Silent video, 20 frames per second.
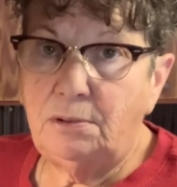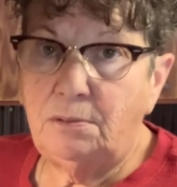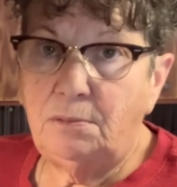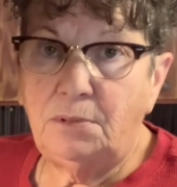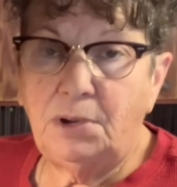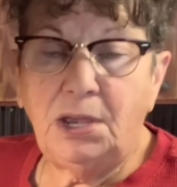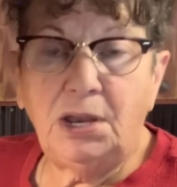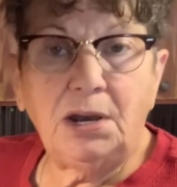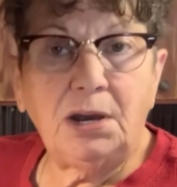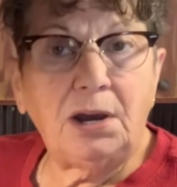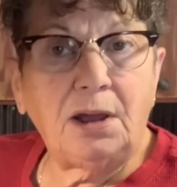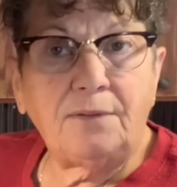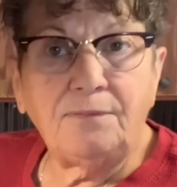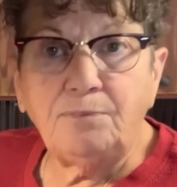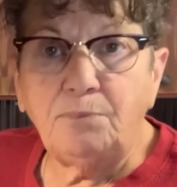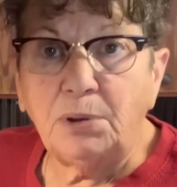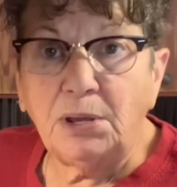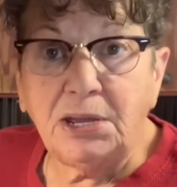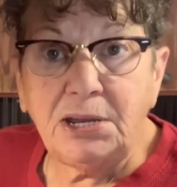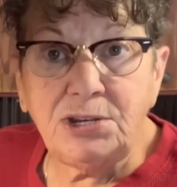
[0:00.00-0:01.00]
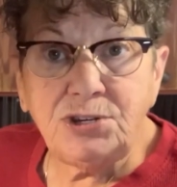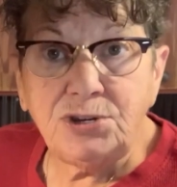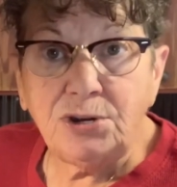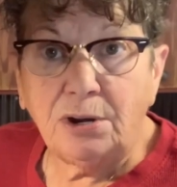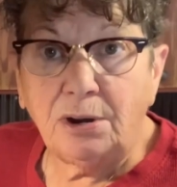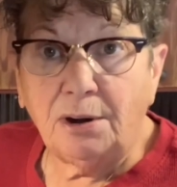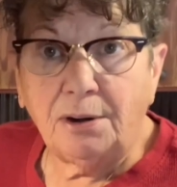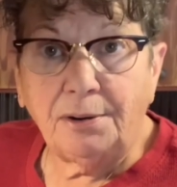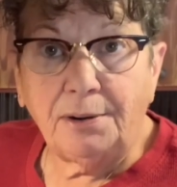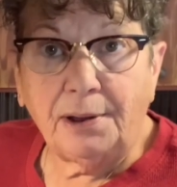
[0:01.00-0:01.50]
We get enough bleach
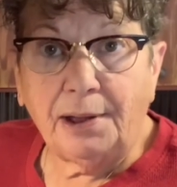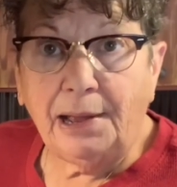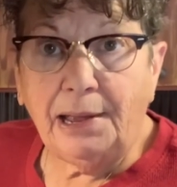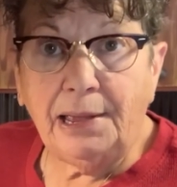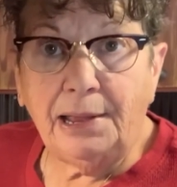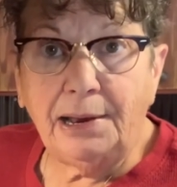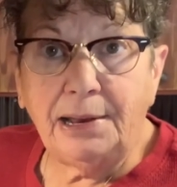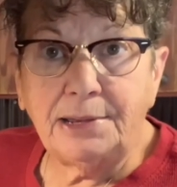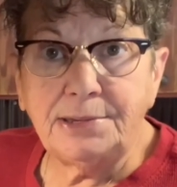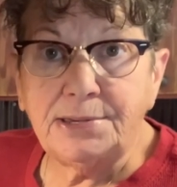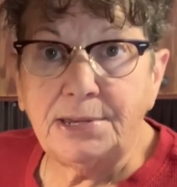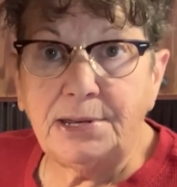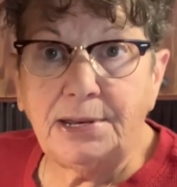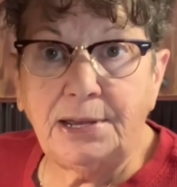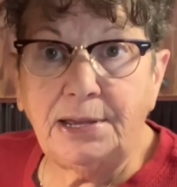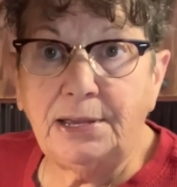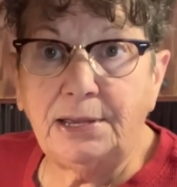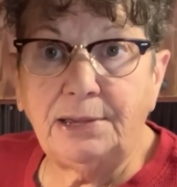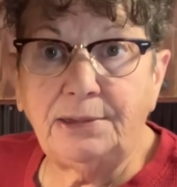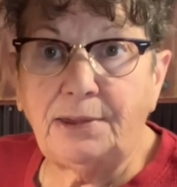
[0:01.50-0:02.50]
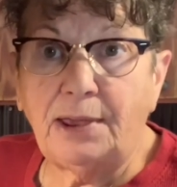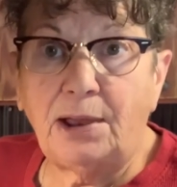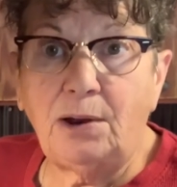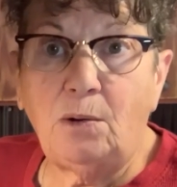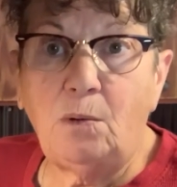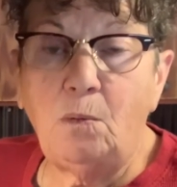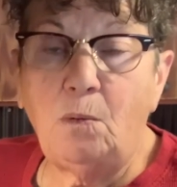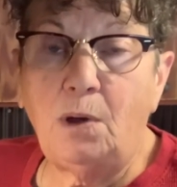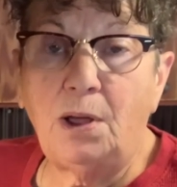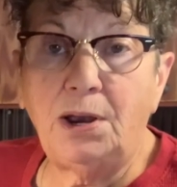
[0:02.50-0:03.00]
in our diet as it is. I
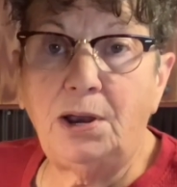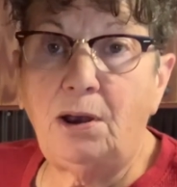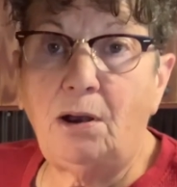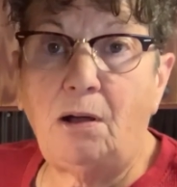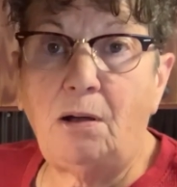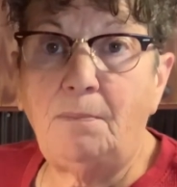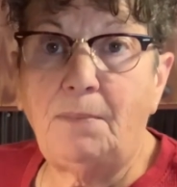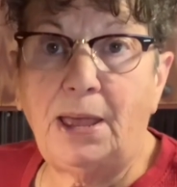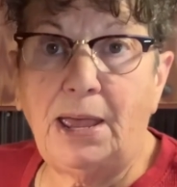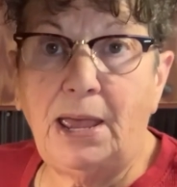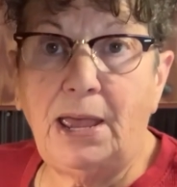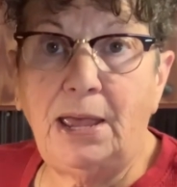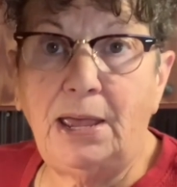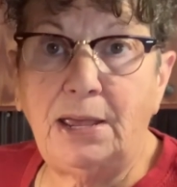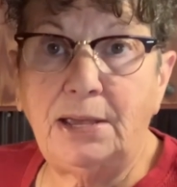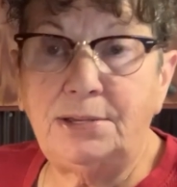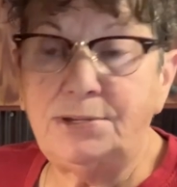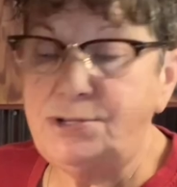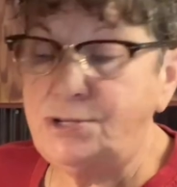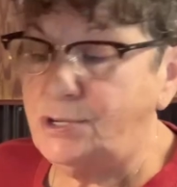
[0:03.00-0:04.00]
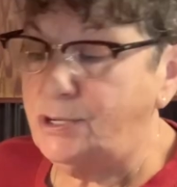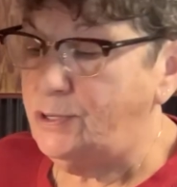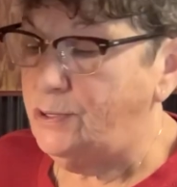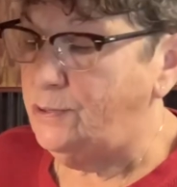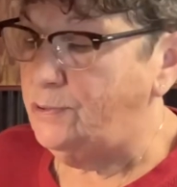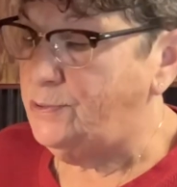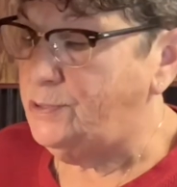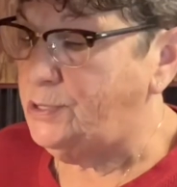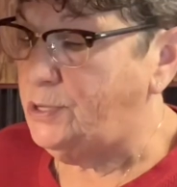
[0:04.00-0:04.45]
don't want it on my eggs too.